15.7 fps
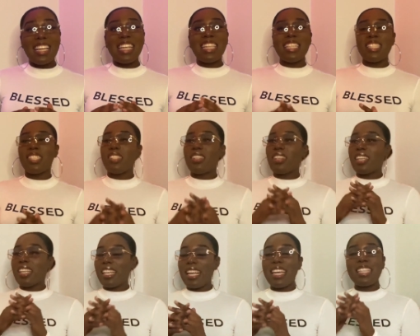is the
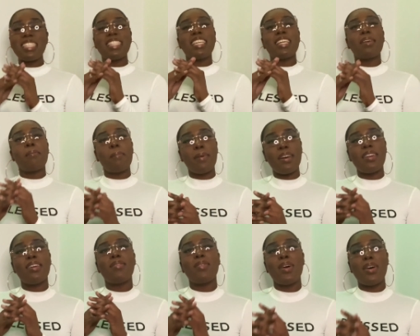classic bottom
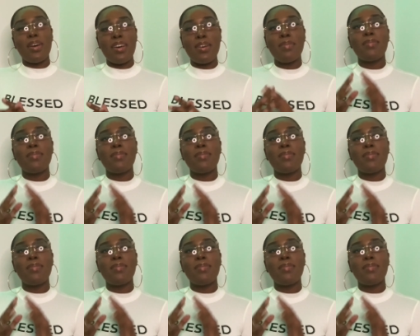up